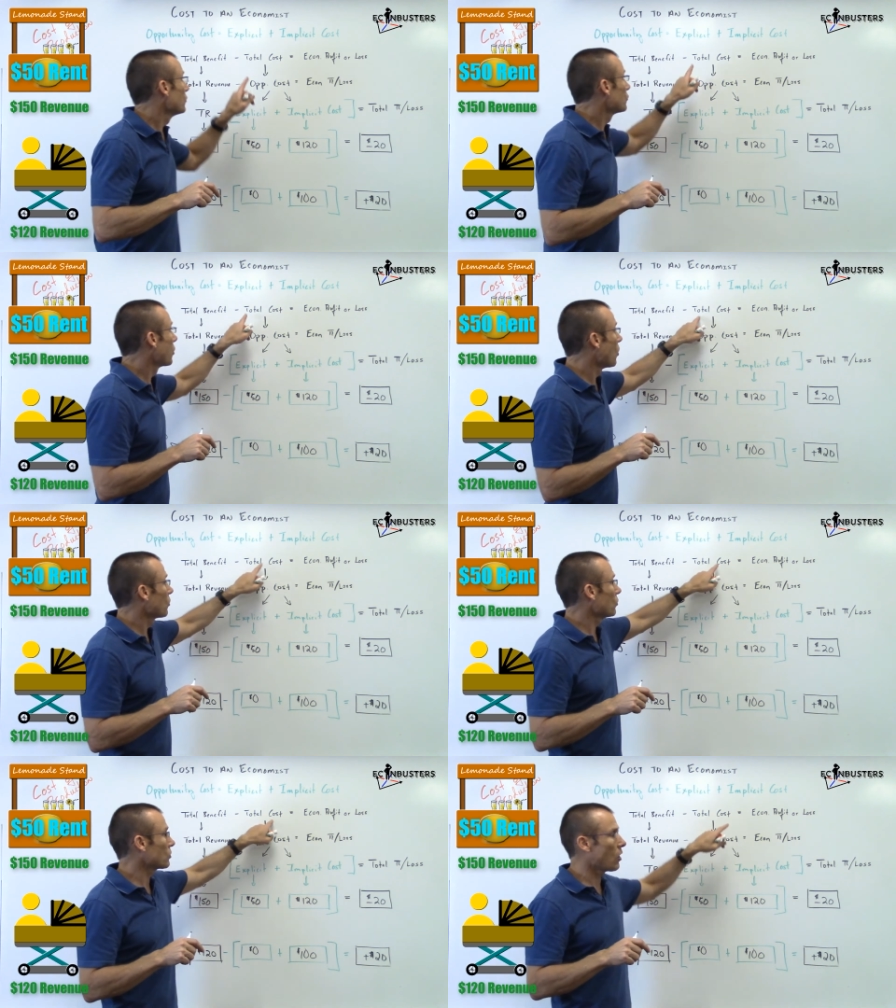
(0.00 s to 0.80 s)

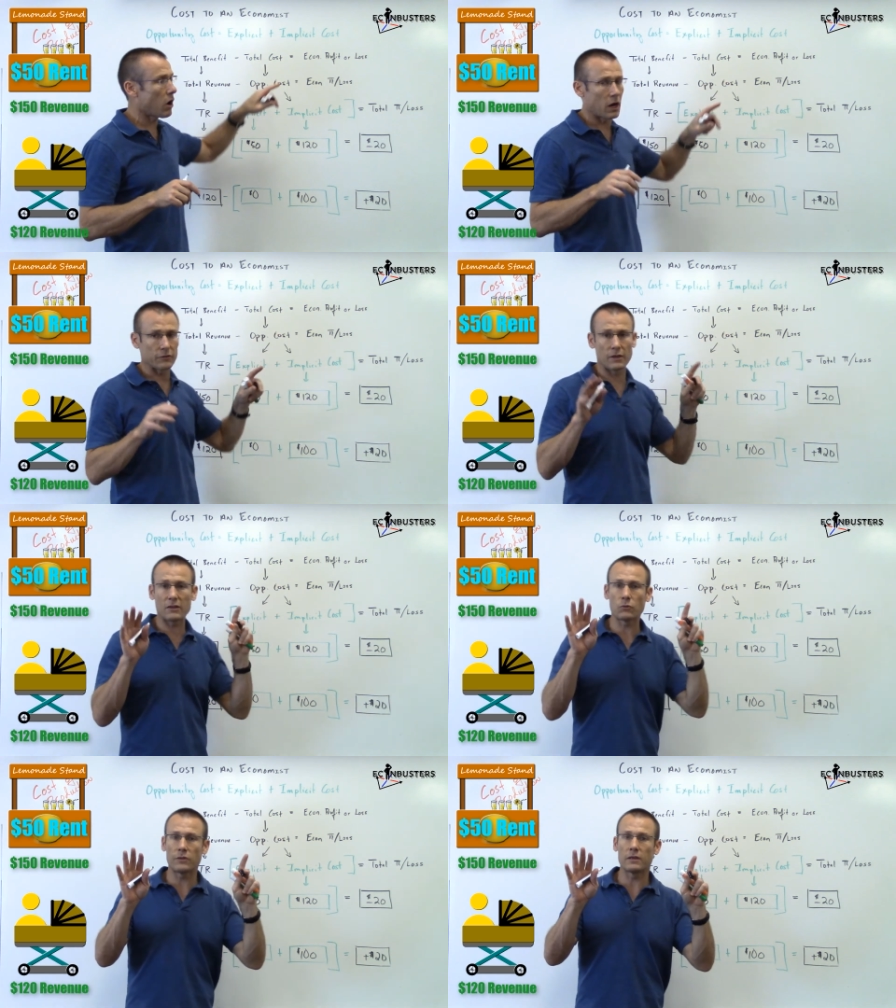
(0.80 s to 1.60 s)
Total cost.
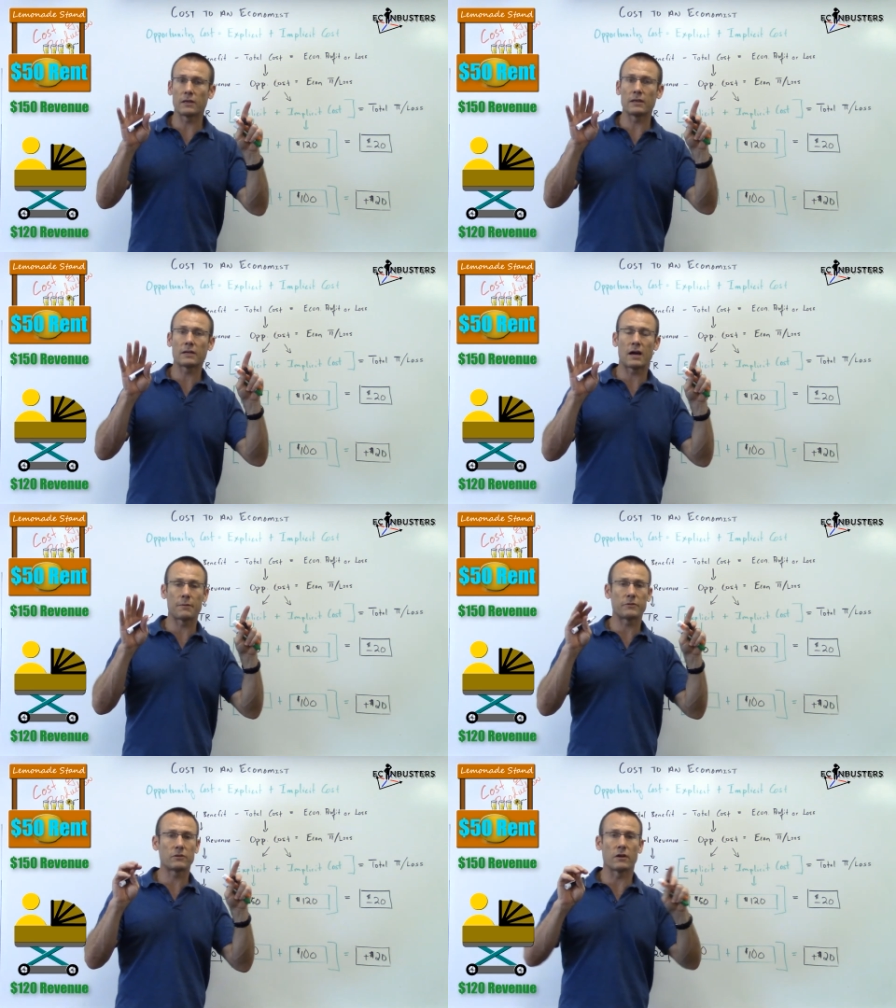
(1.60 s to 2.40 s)
That's what the
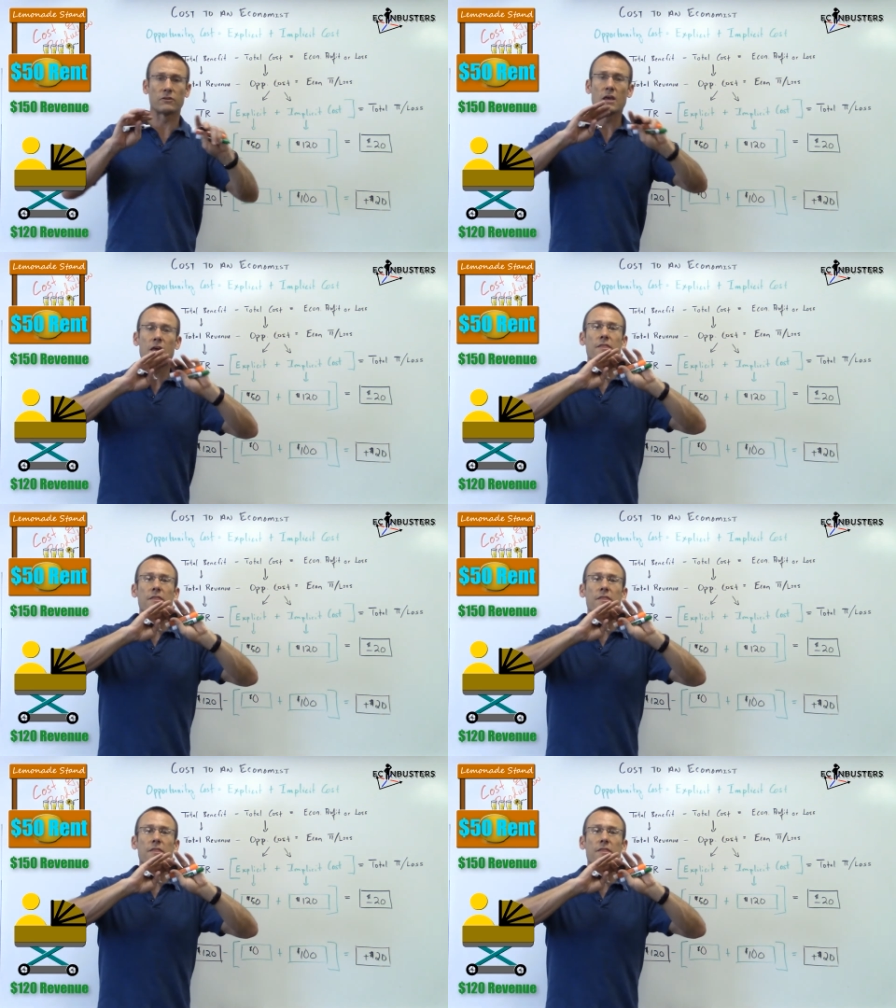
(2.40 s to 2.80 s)
economist does.